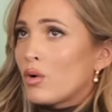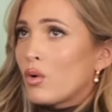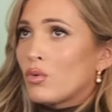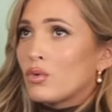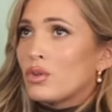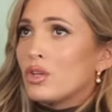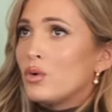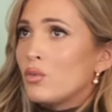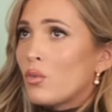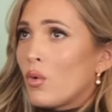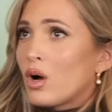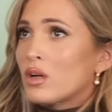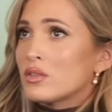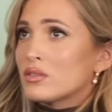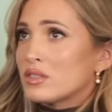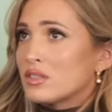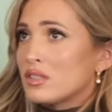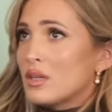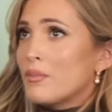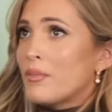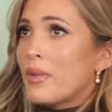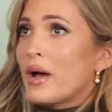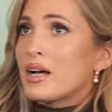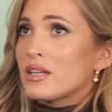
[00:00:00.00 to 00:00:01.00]
only wants
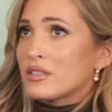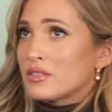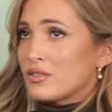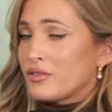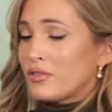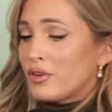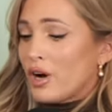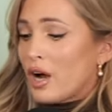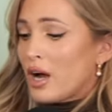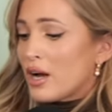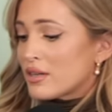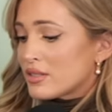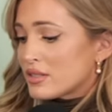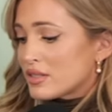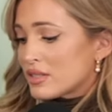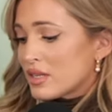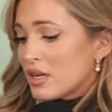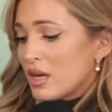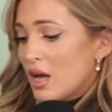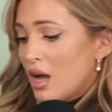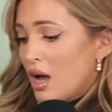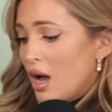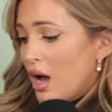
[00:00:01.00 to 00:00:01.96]
the best for us.